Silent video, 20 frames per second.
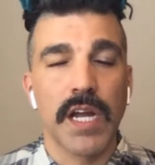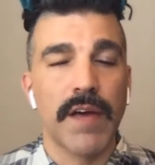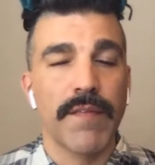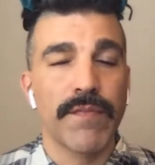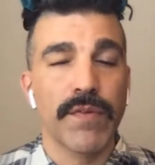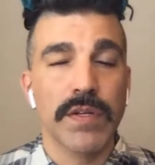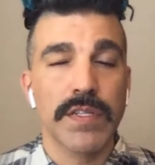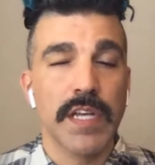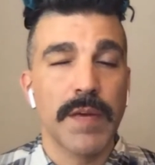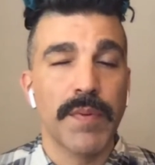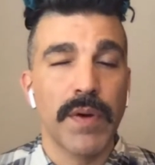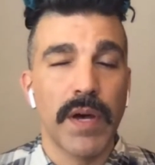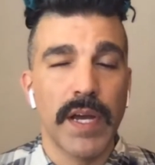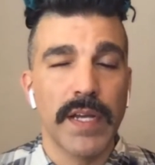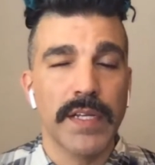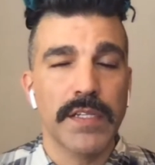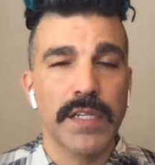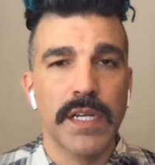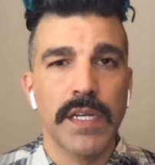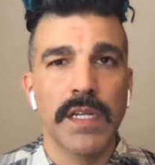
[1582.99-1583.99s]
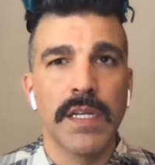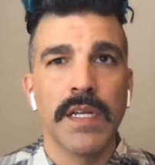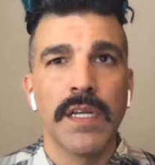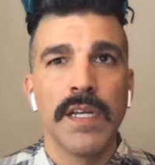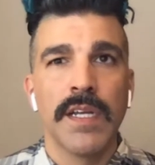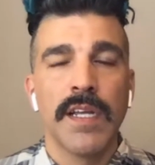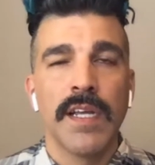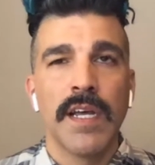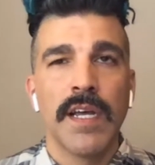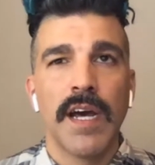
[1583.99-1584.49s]
For example, I did
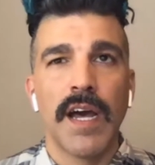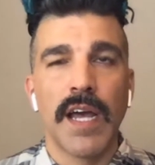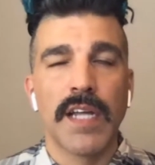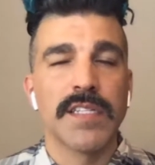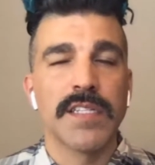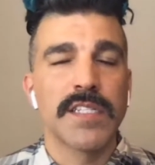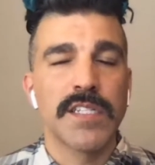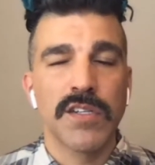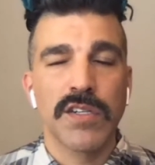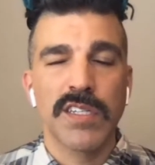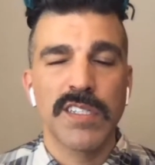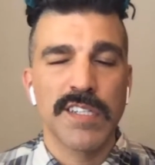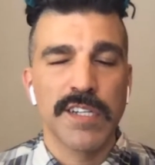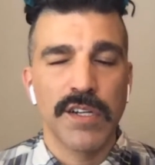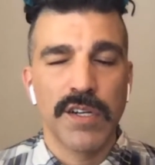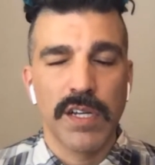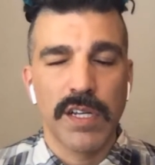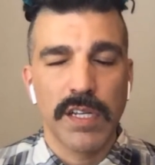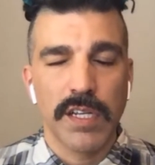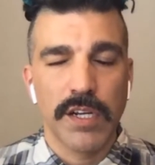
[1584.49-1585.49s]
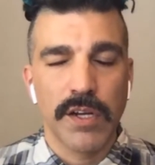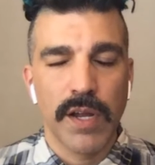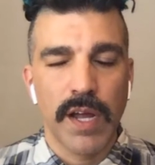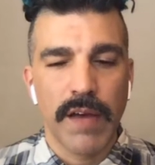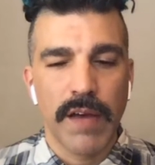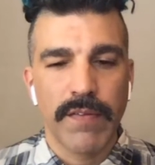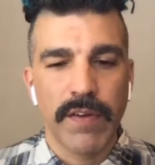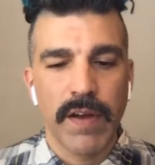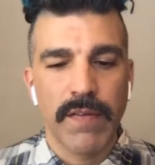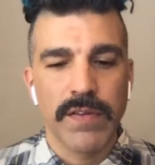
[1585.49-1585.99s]
and still continue to
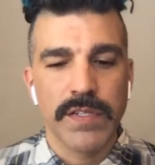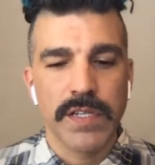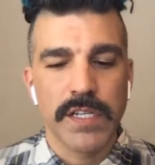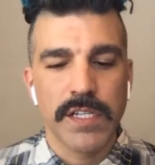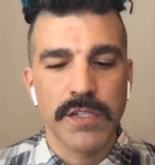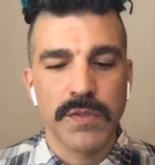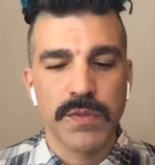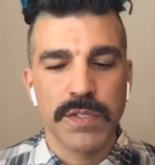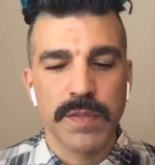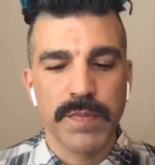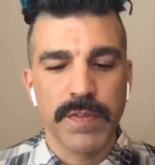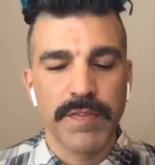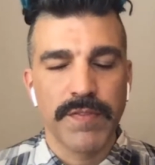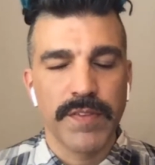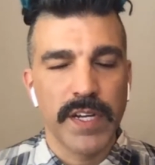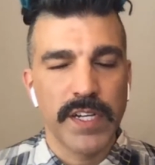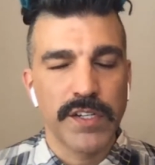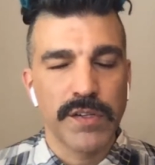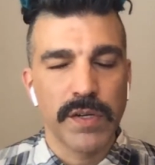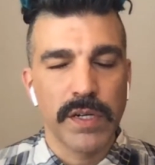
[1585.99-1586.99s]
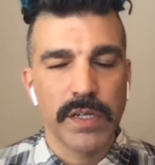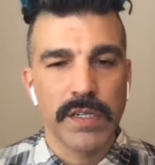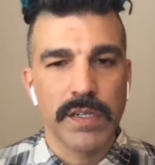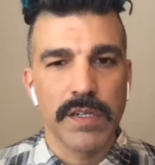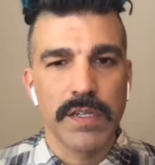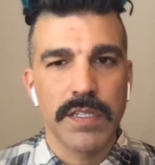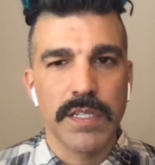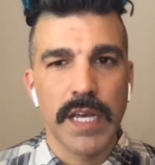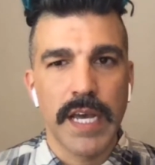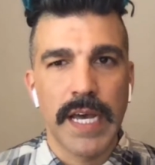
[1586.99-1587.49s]
have conversations with some of the flight
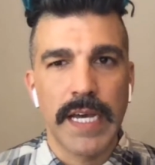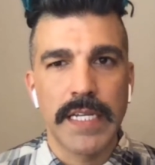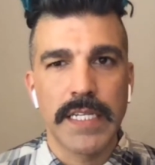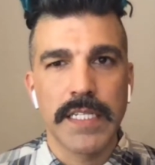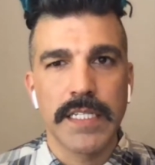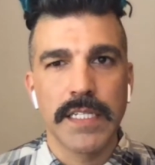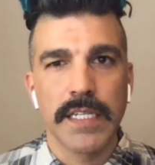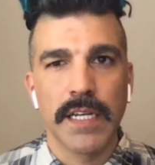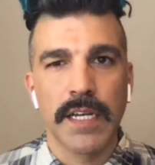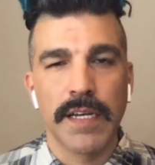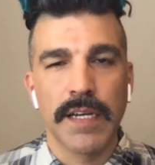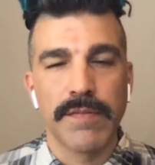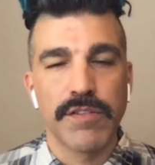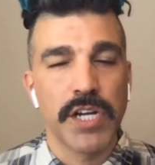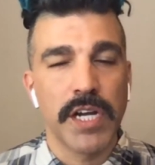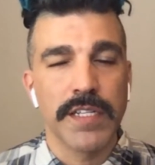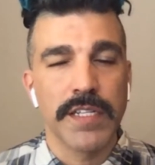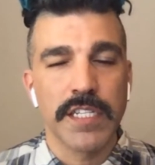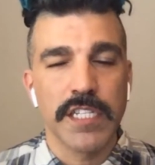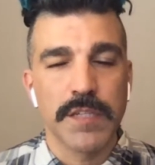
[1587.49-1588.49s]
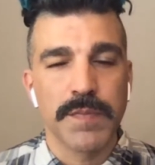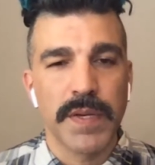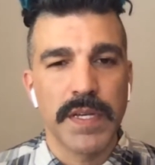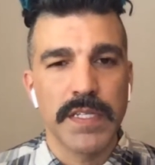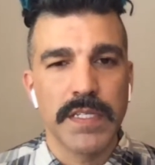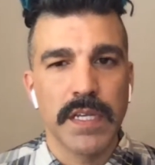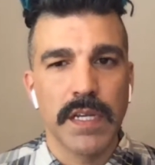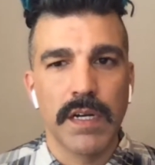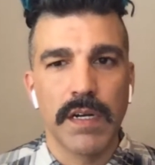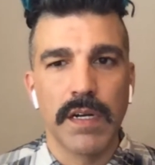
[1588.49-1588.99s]
directors at Johnson Space
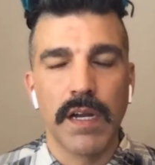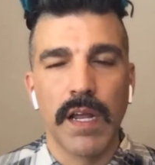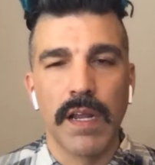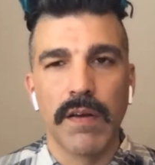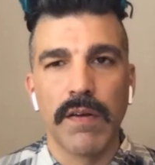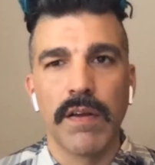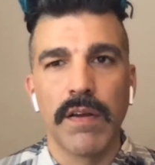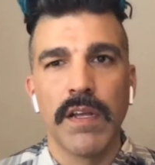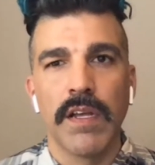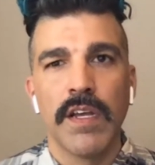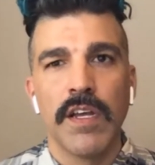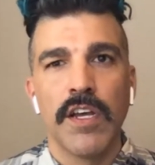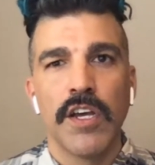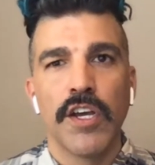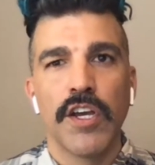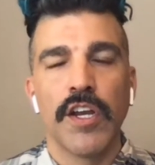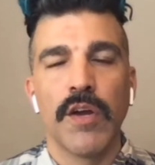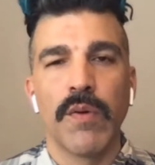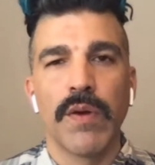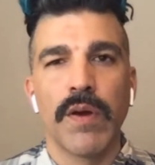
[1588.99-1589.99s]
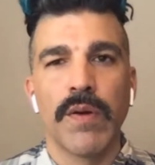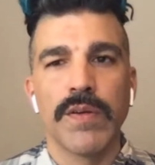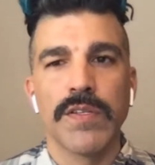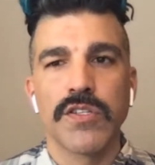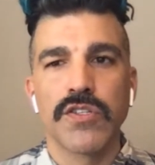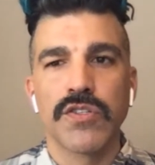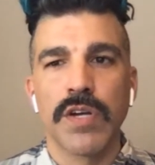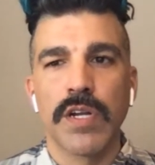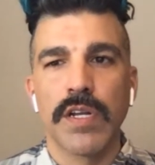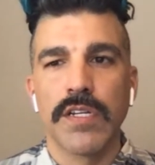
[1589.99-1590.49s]
Center, and we always
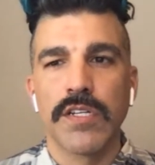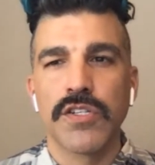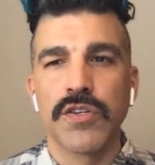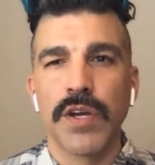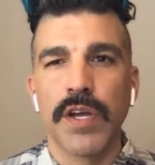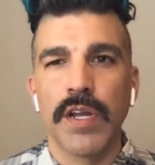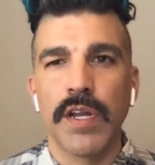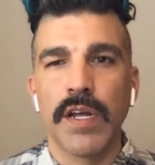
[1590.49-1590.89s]
try to trade.